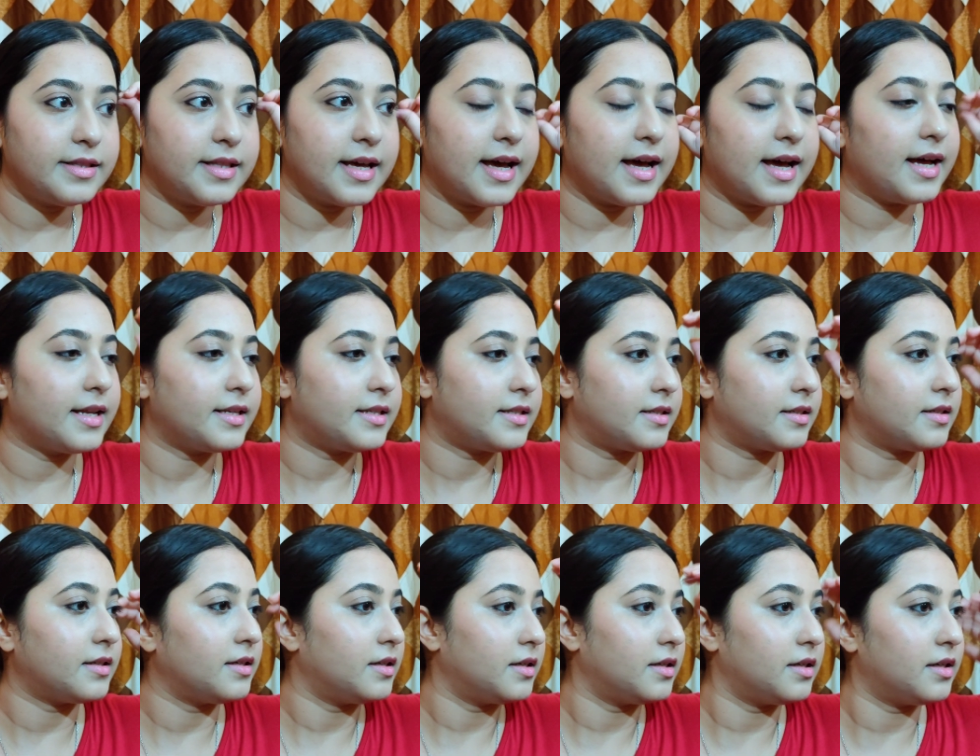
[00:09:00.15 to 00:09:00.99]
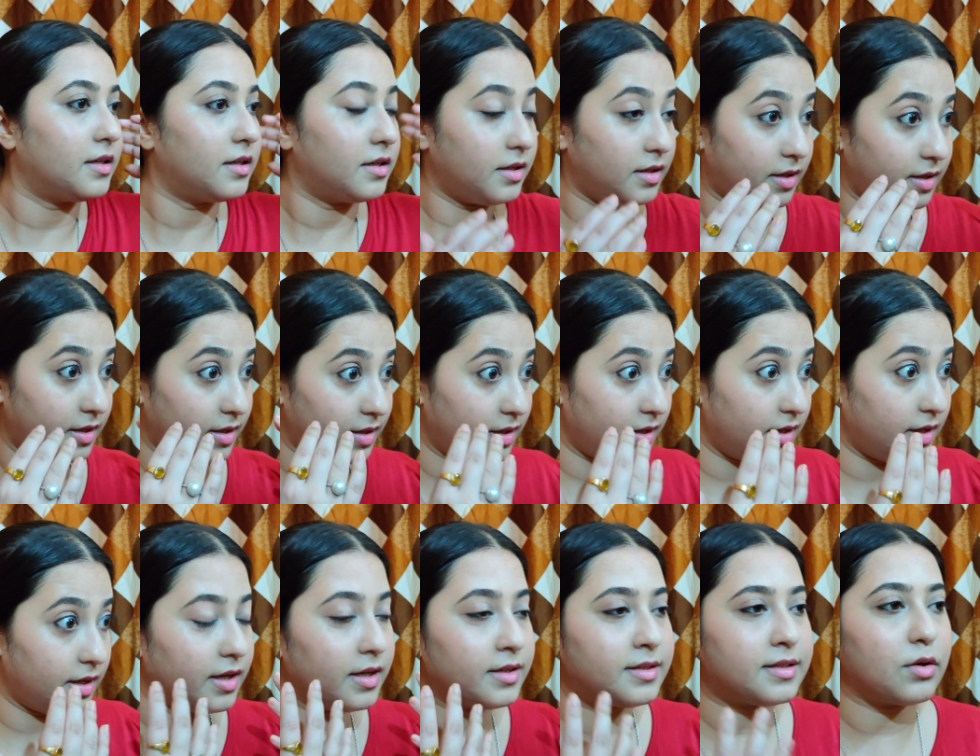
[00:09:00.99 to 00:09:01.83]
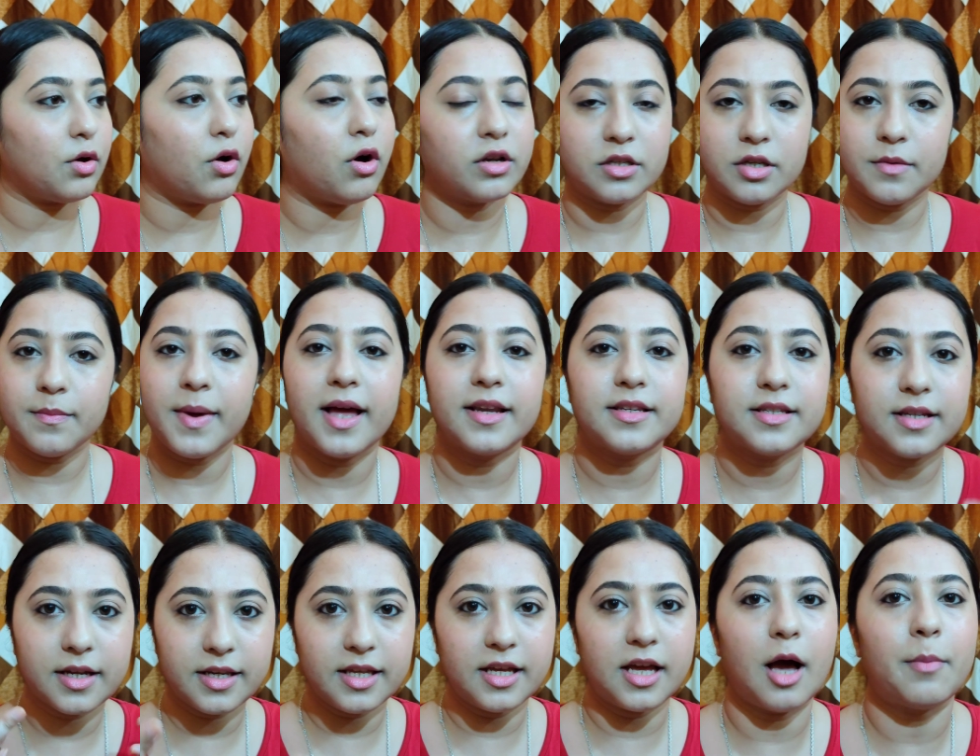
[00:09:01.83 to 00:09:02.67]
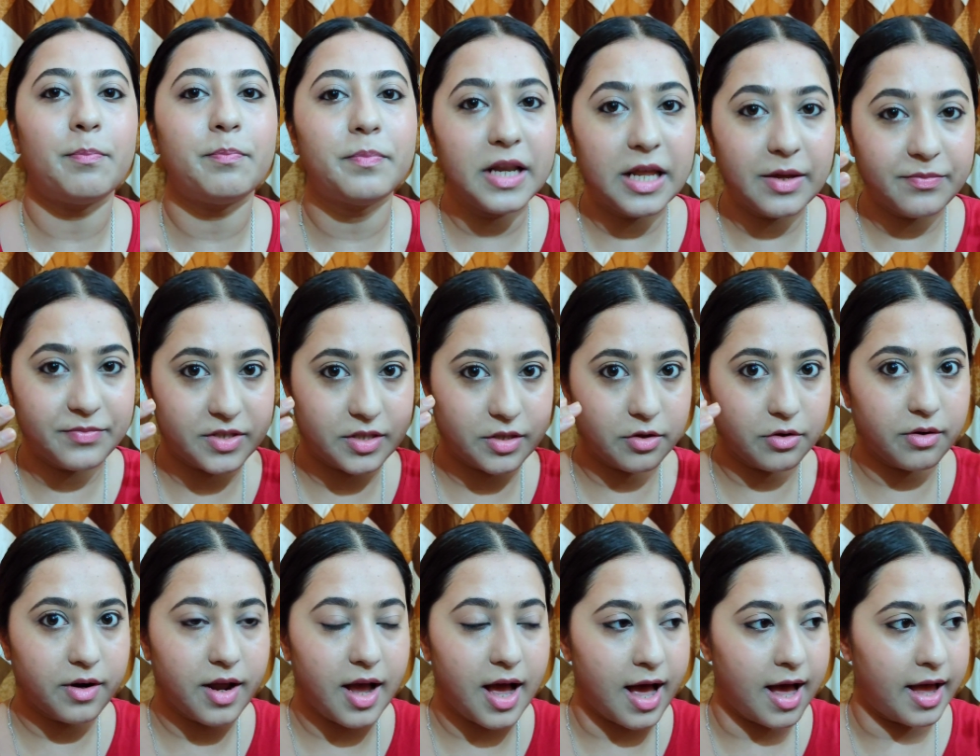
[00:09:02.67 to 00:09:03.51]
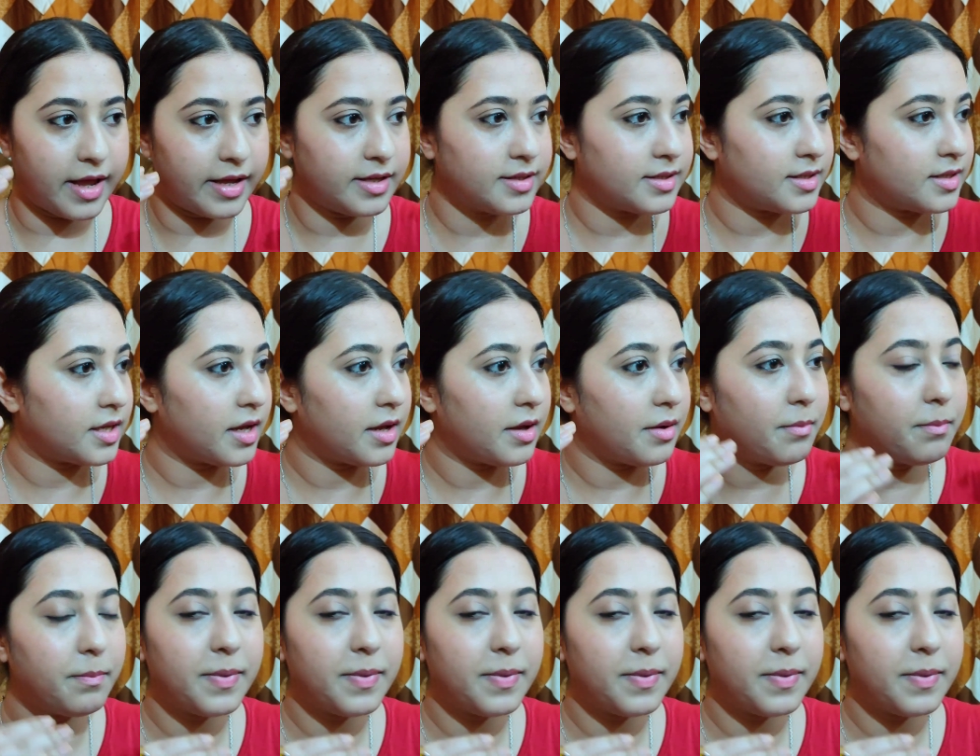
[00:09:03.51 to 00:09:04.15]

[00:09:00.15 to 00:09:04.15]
that it automatically uplifts your eyes,